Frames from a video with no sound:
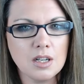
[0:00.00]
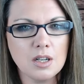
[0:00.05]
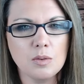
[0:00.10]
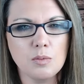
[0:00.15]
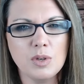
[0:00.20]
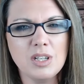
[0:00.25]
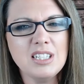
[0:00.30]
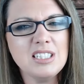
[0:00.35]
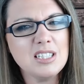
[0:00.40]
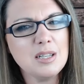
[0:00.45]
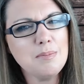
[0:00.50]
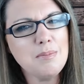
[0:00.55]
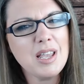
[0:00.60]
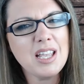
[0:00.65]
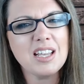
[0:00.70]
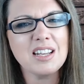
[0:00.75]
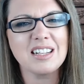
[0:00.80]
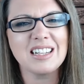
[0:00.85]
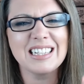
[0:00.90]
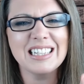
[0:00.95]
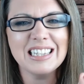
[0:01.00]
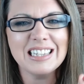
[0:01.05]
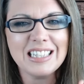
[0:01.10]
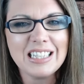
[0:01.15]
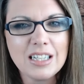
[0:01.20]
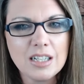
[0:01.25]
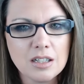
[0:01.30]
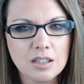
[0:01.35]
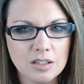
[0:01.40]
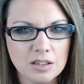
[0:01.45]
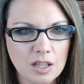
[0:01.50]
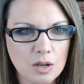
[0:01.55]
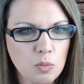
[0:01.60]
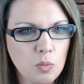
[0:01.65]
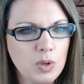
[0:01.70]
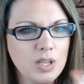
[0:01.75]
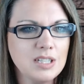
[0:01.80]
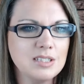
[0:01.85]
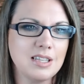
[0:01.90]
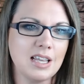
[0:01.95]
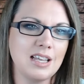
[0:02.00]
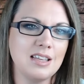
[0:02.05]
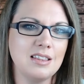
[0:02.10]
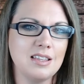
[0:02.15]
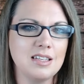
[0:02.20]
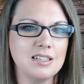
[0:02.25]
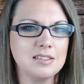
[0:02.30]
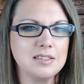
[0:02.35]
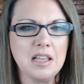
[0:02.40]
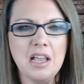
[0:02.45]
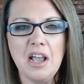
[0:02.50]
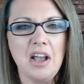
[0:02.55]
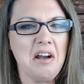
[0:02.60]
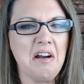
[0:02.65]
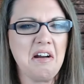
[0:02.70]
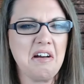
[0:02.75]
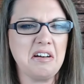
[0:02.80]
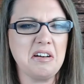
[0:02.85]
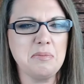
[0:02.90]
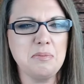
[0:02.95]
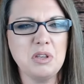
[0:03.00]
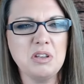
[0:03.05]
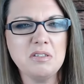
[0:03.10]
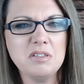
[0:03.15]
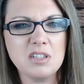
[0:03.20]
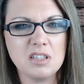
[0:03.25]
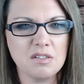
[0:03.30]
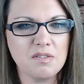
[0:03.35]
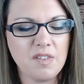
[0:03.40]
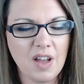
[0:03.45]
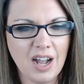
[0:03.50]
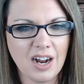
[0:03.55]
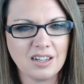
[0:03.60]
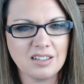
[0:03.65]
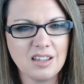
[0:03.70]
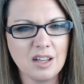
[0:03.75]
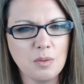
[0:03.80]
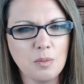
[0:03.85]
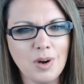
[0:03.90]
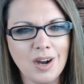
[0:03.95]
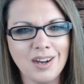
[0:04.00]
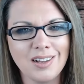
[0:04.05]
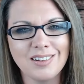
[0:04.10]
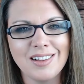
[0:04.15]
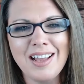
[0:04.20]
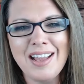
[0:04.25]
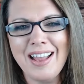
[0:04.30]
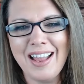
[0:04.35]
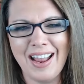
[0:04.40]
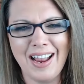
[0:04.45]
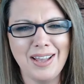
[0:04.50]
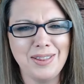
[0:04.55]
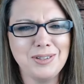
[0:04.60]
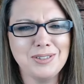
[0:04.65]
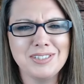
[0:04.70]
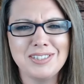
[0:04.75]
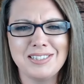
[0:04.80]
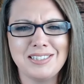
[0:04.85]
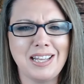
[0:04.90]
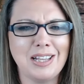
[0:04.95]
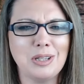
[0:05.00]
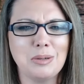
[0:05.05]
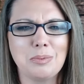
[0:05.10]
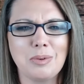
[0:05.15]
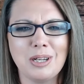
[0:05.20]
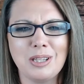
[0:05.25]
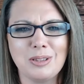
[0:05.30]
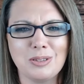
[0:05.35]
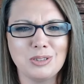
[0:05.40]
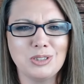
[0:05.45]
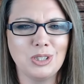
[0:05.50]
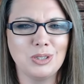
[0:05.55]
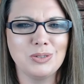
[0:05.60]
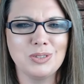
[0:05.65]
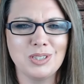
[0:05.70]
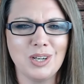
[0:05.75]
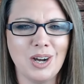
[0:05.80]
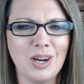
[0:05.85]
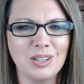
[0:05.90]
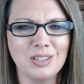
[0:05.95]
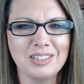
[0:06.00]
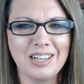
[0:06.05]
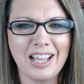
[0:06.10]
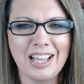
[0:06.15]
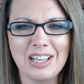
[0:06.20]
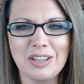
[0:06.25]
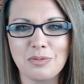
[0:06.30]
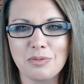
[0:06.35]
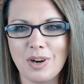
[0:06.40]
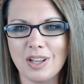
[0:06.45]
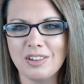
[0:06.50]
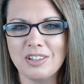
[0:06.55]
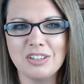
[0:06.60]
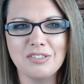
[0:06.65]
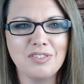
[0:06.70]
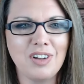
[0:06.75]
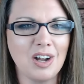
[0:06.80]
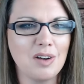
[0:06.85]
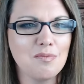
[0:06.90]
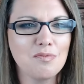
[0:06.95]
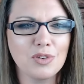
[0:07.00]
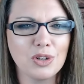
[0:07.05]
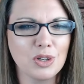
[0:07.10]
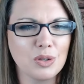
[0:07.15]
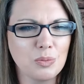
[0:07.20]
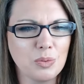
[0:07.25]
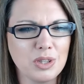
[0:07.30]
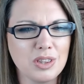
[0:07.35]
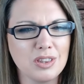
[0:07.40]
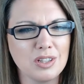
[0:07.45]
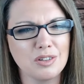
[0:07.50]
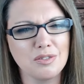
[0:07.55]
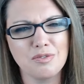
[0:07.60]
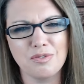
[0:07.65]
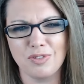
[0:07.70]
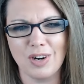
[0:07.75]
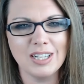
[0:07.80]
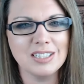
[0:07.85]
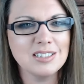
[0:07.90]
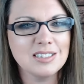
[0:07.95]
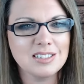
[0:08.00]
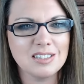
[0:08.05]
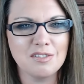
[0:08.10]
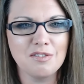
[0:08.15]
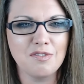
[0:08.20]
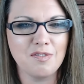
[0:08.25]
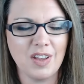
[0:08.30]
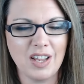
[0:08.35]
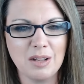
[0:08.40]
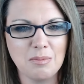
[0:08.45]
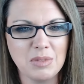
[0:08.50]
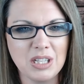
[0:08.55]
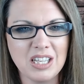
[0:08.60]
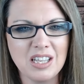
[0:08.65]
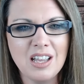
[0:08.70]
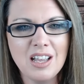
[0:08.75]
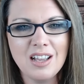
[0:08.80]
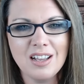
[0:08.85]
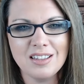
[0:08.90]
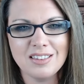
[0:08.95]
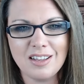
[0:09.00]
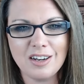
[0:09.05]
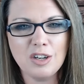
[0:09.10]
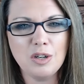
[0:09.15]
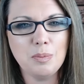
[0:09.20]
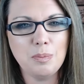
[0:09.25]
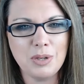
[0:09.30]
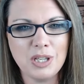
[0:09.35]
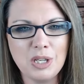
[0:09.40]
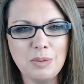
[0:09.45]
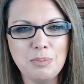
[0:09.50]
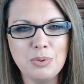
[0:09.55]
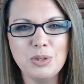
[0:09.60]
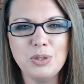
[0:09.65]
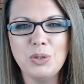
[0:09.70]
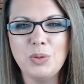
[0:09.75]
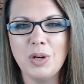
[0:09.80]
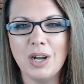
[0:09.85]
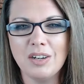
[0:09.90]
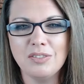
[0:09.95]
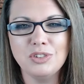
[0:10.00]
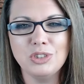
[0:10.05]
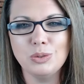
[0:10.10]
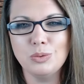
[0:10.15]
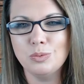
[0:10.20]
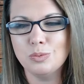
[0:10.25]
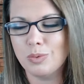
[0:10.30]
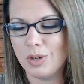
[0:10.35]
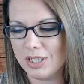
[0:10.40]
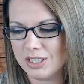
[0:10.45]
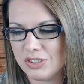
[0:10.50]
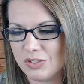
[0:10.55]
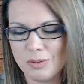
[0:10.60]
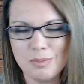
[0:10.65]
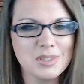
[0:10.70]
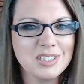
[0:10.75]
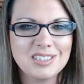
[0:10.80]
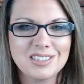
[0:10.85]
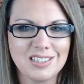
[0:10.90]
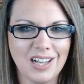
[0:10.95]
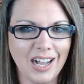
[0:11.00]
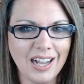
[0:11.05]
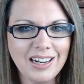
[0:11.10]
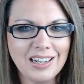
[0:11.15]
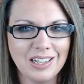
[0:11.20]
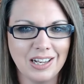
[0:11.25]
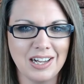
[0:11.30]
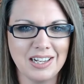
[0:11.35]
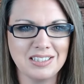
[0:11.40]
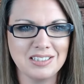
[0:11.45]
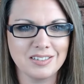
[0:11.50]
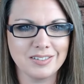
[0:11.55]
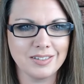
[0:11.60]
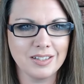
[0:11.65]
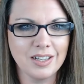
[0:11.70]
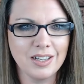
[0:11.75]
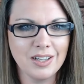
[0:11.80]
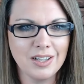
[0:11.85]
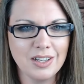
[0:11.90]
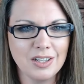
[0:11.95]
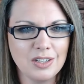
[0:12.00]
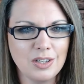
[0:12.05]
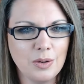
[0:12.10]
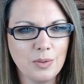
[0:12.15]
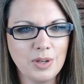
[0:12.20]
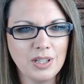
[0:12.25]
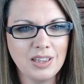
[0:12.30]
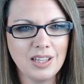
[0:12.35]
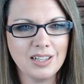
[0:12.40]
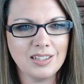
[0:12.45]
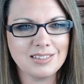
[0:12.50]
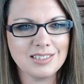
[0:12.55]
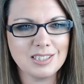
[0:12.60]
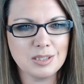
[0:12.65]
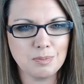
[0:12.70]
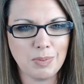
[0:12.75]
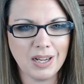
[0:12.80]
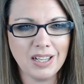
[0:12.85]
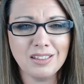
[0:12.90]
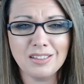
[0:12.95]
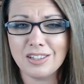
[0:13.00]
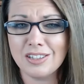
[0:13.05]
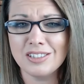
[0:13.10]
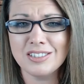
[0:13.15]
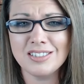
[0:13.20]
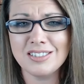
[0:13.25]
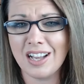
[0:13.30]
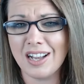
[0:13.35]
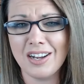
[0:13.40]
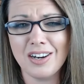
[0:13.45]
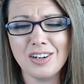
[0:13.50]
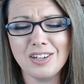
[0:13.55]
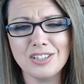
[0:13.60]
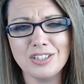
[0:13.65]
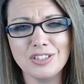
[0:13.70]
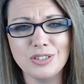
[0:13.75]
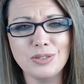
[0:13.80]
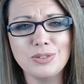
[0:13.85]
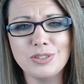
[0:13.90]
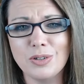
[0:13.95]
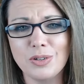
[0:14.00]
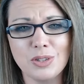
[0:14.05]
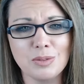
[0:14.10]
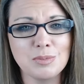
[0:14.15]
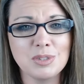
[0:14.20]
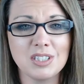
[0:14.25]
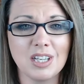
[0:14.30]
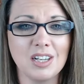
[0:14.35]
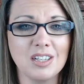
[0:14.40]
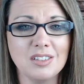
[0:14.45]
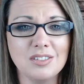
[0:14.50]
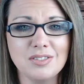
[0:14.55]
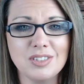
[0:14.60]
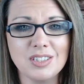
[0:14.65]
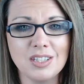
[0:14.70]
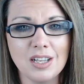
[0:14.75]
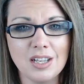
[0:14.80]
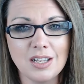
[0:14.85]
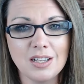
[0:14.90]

We need to make it clear that we as atheists are immune to the fact that while others celebrate their chosen holiday in relative comfort with their friends and family, there are people who have to watch from the sidelines, knowing that despite their desire to do so themselves,